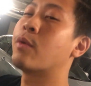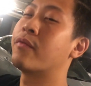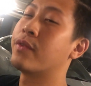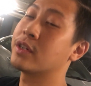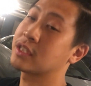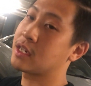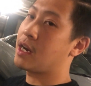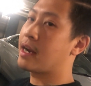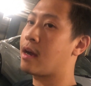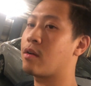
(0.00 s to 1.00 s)
a reverse
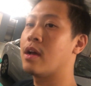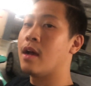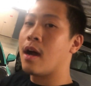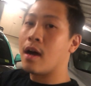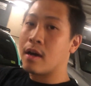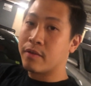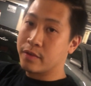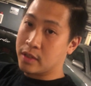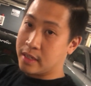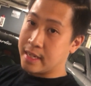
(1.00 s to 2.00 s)
cutout
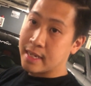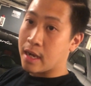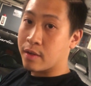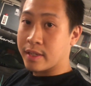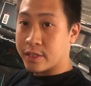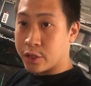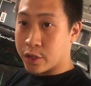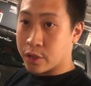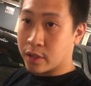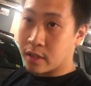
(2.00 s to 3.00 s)
of the decal that
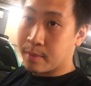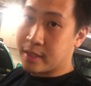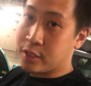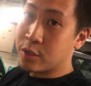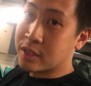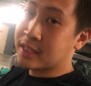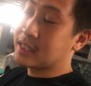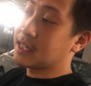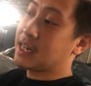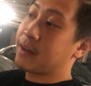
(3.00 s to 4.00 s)
you're going to be using
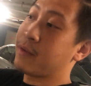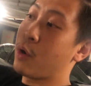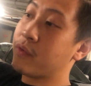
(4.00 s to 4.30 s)
to kind of